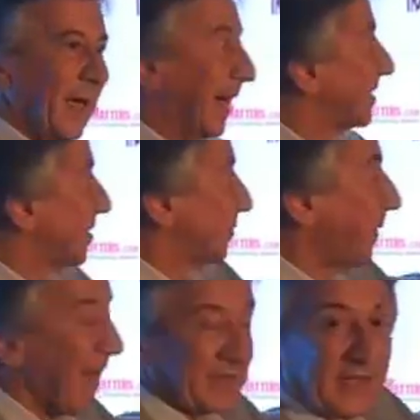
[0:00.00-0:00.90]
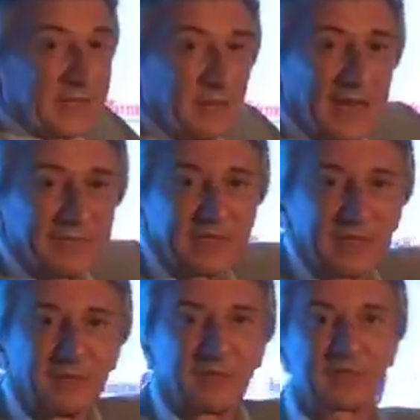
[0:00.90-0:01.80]
I suspect, and I don't have the
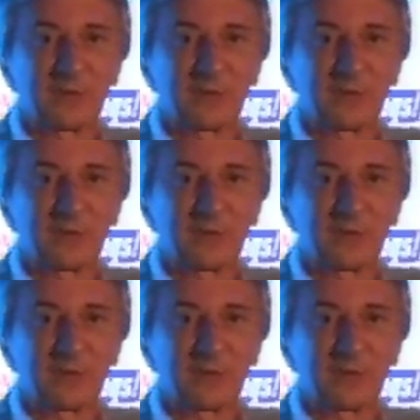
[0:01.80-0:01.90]
numbers,